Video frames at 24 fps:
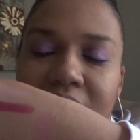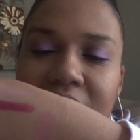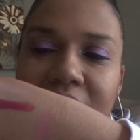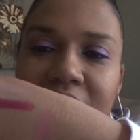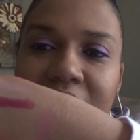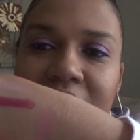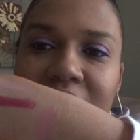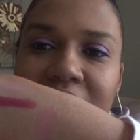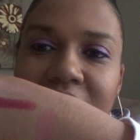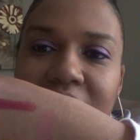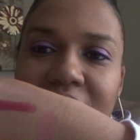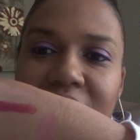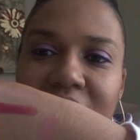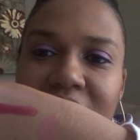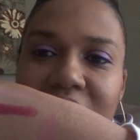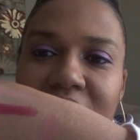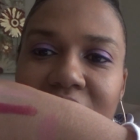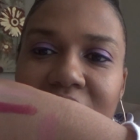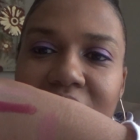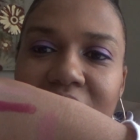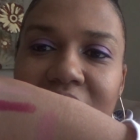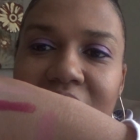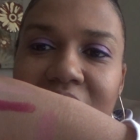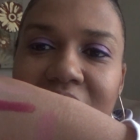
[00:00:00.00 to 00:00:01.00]
there you go.
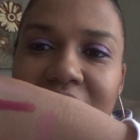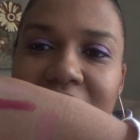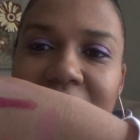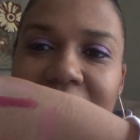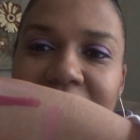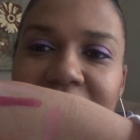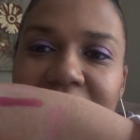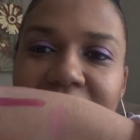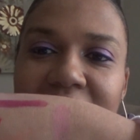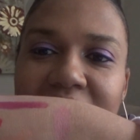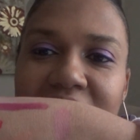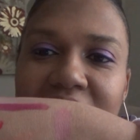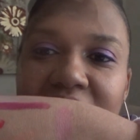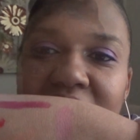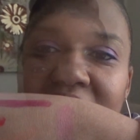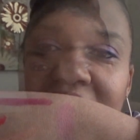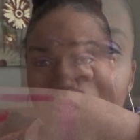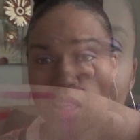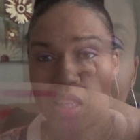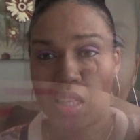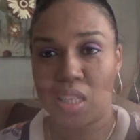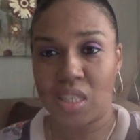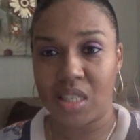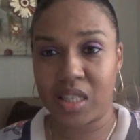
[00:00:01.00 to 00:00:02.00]
Be happy
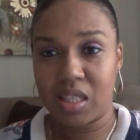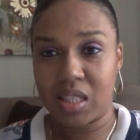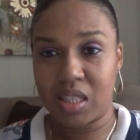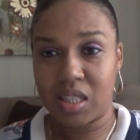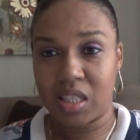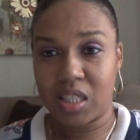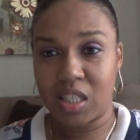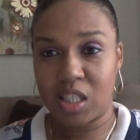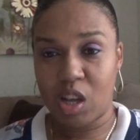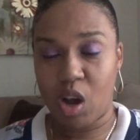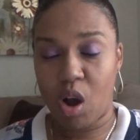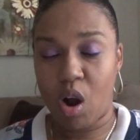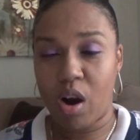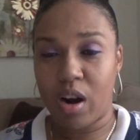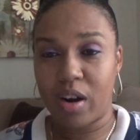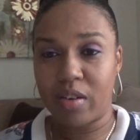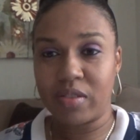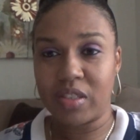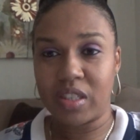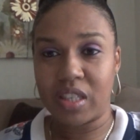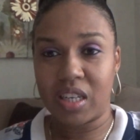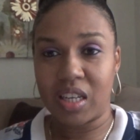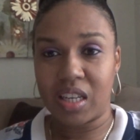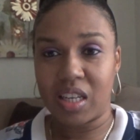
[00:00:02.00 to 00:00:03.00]
about the, Sorry the
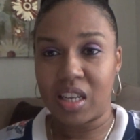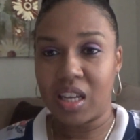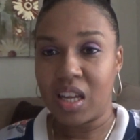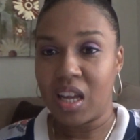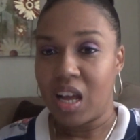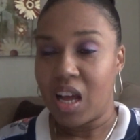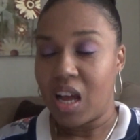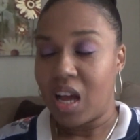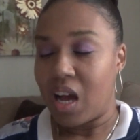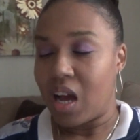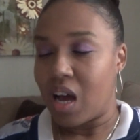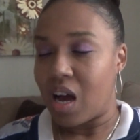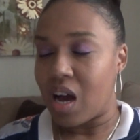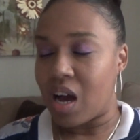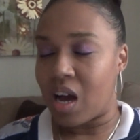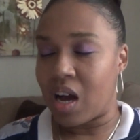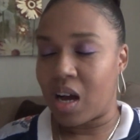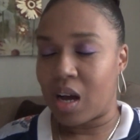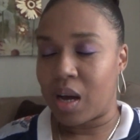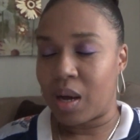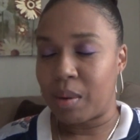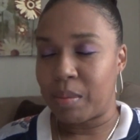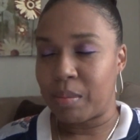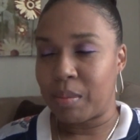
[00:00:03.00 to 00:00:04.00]
scarves and the
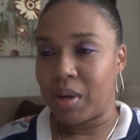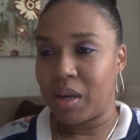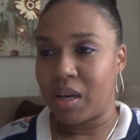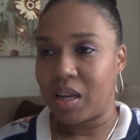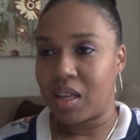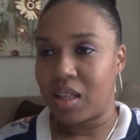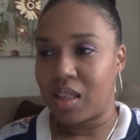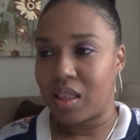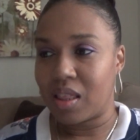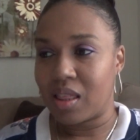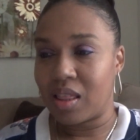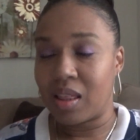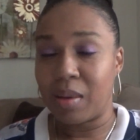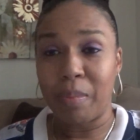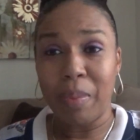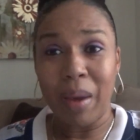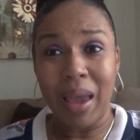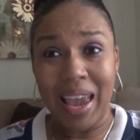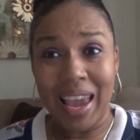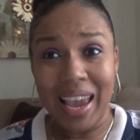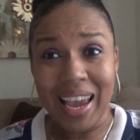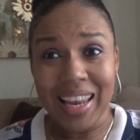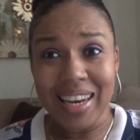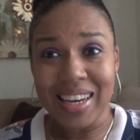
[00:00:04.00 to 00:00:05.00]
um the
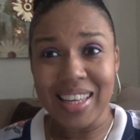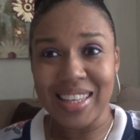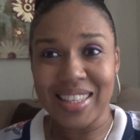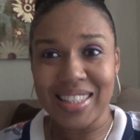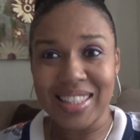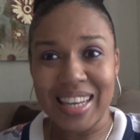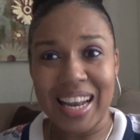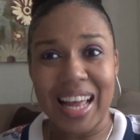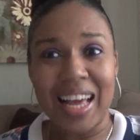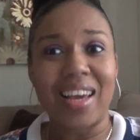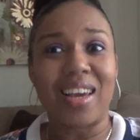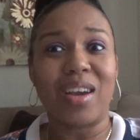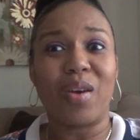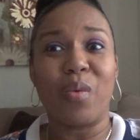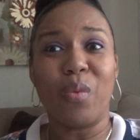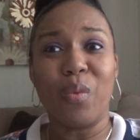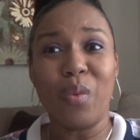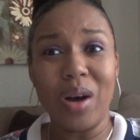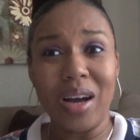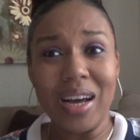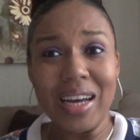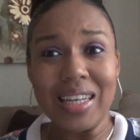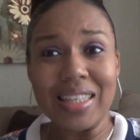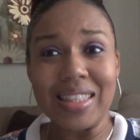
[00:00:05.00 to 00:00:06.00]
panties like
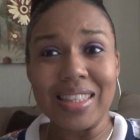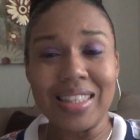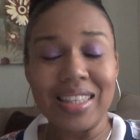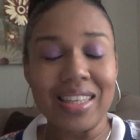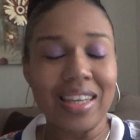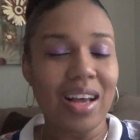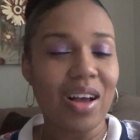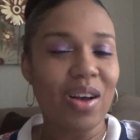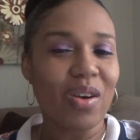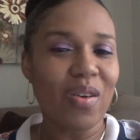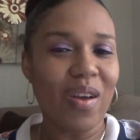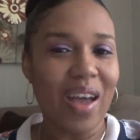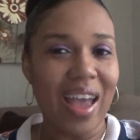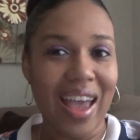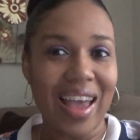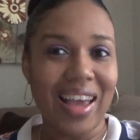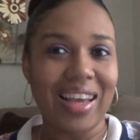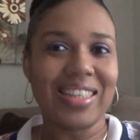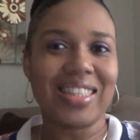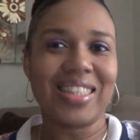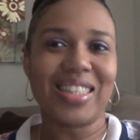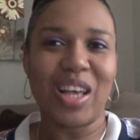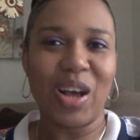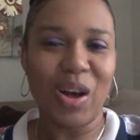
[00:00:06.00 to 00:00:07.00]
what
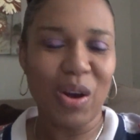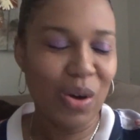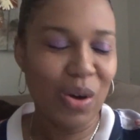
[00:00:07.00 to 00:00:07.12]
okay so